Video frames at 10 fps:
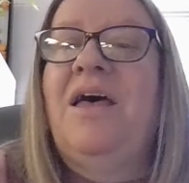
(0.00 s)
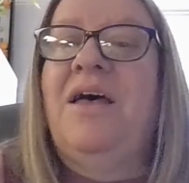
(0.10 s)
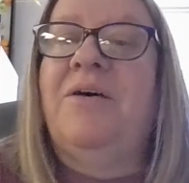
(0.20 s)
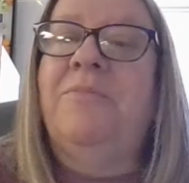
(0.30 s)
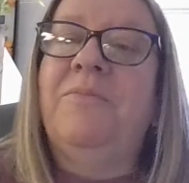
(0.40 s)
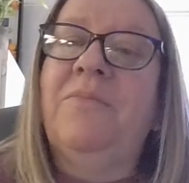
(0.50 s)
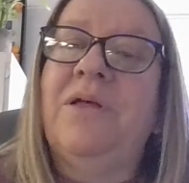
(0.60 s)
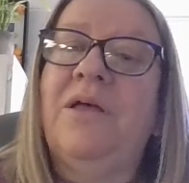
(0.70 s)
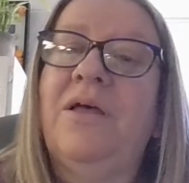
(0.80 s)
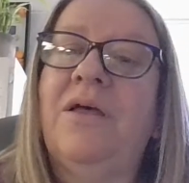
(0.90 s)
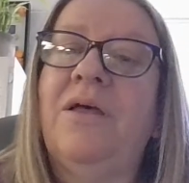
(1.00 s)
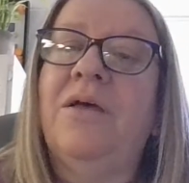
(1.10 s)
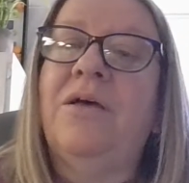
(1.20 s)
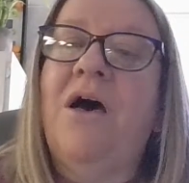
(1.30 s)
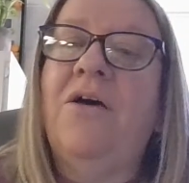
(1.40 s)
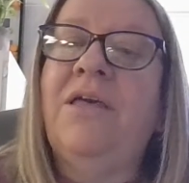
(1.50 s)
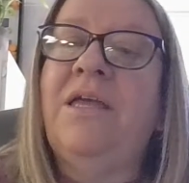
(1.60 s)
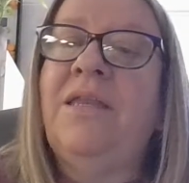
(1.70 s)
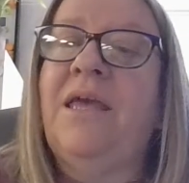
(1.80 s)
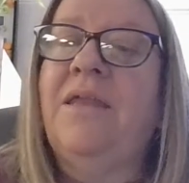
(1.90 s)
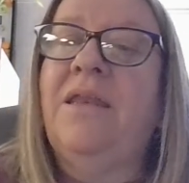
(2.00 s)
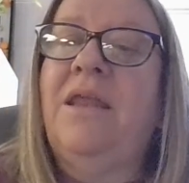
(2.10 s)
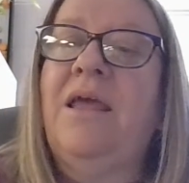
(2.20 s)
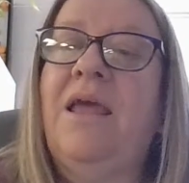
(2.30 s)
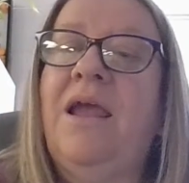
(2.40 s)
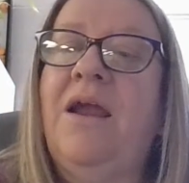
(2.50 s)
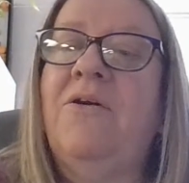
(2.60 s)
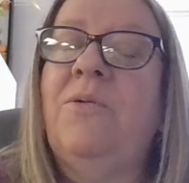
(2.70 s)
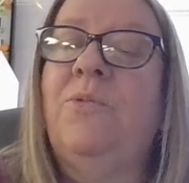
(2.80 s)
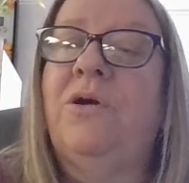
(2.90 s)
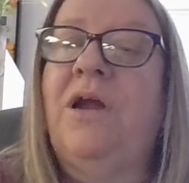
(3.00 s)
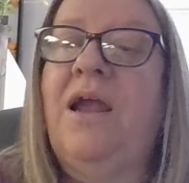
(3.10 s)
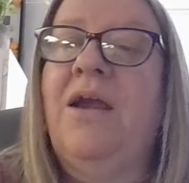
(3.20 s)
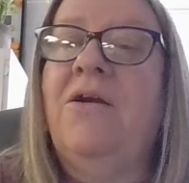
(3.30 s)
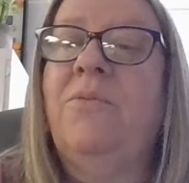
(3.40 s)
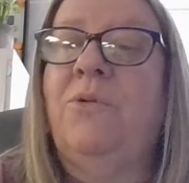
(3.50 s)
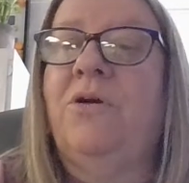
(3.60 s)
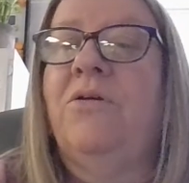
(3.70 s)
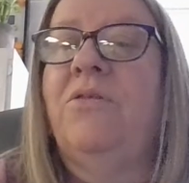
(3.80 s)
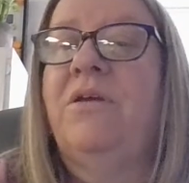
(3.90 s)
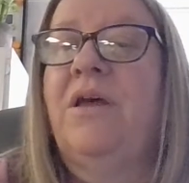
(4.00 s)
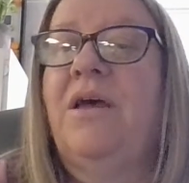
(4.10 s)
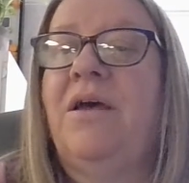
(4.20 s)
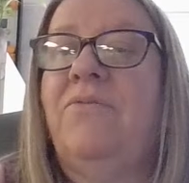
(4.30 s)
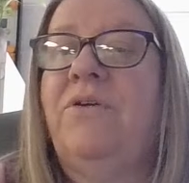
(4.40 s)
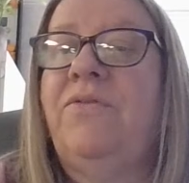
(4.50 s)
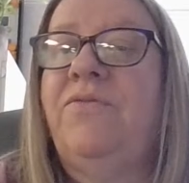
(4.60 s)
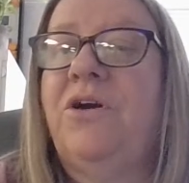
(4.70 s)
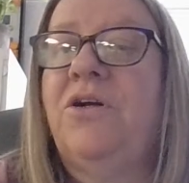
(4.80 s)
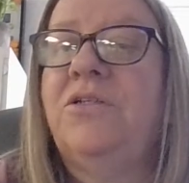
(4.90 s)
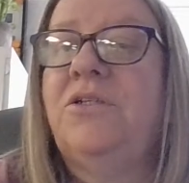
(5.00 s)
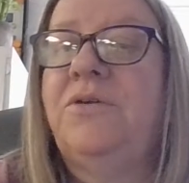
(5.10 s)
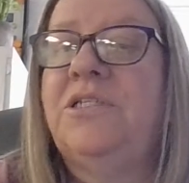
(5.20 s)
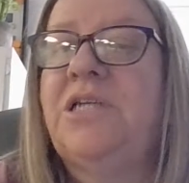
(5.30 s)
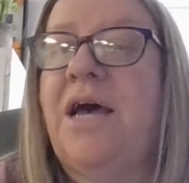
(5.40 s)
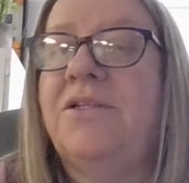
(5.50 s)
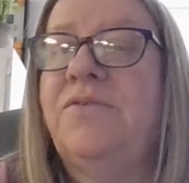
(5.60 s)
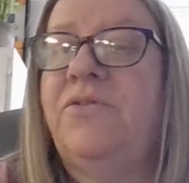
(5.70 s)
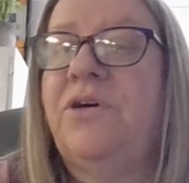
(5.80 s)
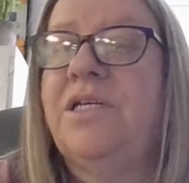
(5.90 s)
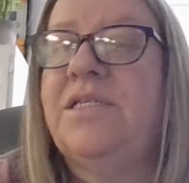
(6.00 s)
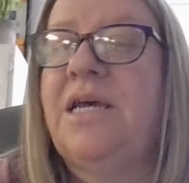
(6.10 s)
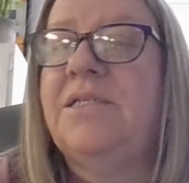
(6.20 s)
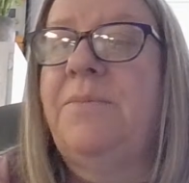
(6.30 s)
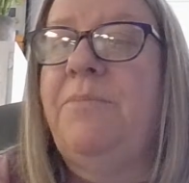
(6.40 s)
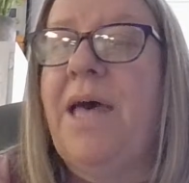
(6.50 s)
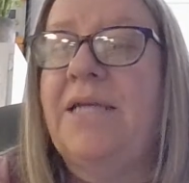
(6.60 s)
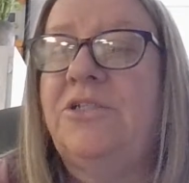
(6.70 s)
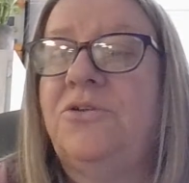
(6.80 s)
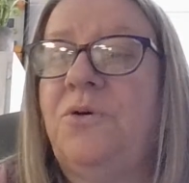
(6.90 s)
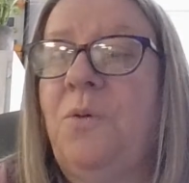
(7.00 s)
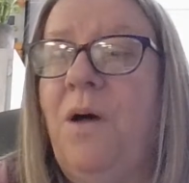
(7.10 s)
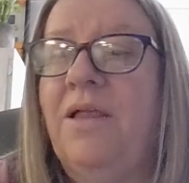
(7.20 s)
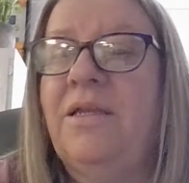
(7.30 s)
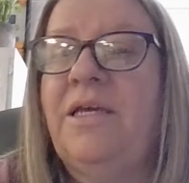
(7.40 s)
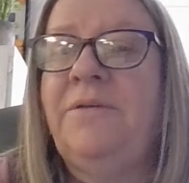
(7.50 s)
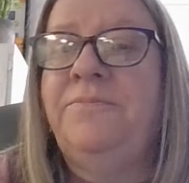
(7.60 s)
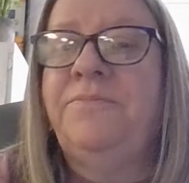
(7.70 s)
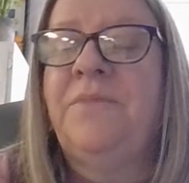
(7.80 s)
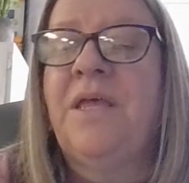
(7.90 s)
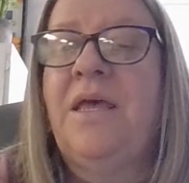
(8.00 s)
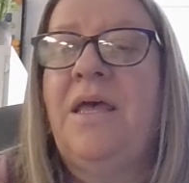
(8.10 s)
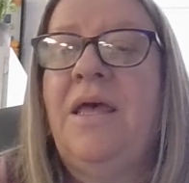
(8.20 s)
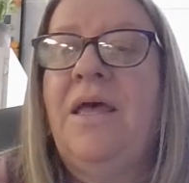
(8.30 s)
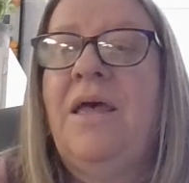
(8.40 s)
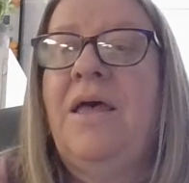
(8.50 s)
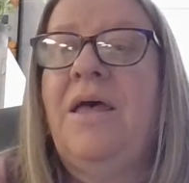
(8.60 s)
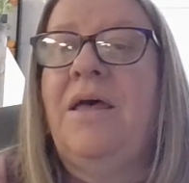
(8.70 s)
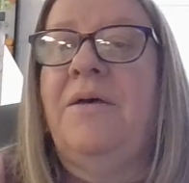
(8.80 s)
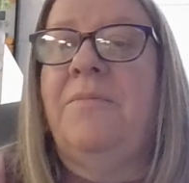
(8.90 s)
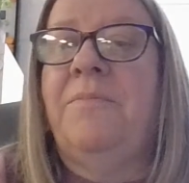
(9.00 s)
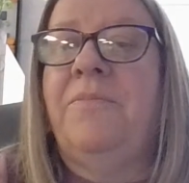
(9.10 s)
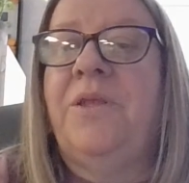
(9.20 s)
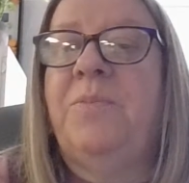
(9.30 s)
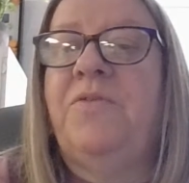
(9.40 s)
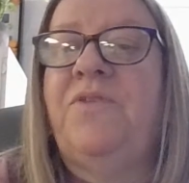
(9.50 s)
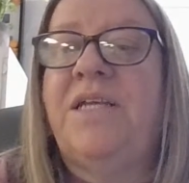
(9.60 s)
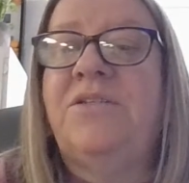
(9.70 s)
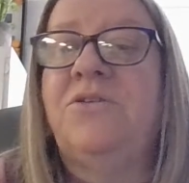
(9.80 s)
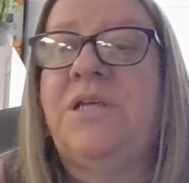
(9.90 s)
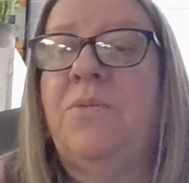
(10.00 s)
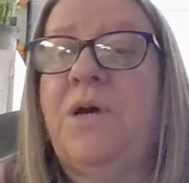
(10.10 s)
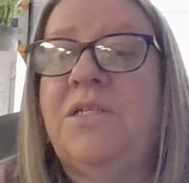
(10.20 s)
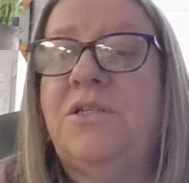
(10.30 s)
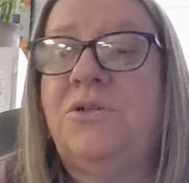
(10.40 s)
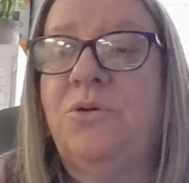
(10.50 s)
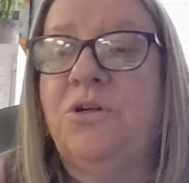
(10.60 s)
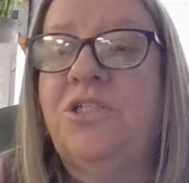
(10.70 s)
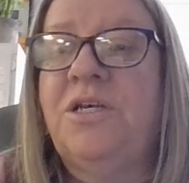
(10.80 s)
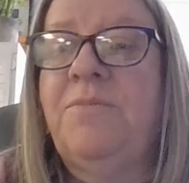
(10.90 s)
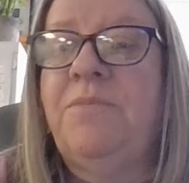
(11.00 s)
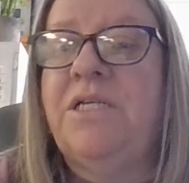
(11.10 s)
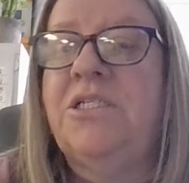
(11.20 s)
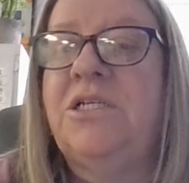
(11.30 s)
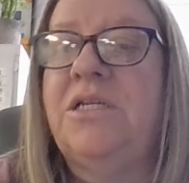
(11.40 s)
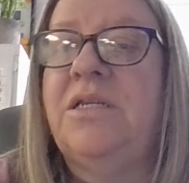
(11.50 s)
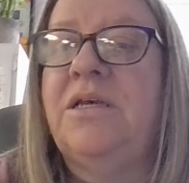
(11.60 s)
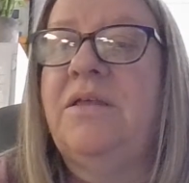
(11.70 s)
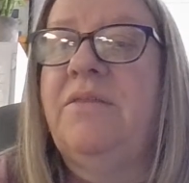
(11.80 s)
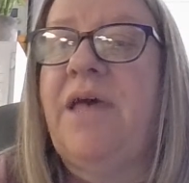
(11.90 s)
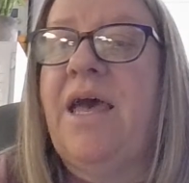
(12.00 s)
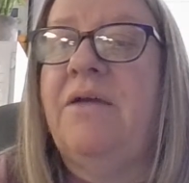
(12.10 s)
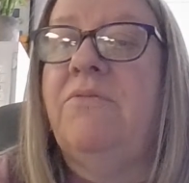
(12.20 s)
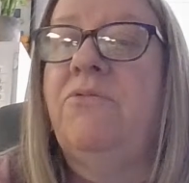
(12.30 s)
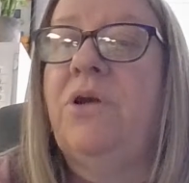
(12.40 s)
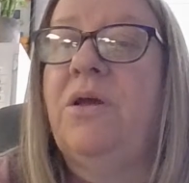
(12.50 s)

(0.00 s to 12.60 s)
Calkin and Aaronworth referred to a child's voice as a magical quality. The professors at West Georgia mentioned that